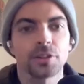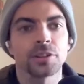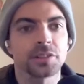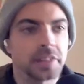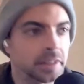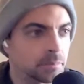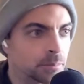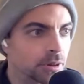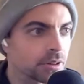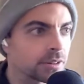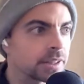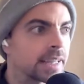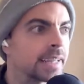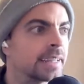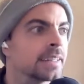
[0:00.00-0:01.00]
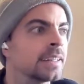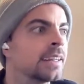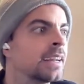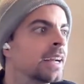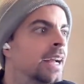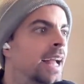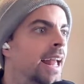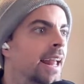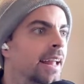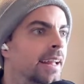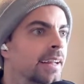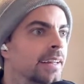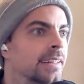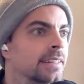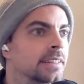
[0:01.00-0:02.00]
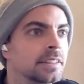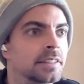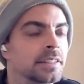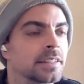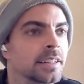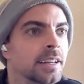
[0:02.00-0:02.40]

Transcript: 32nd birthday, and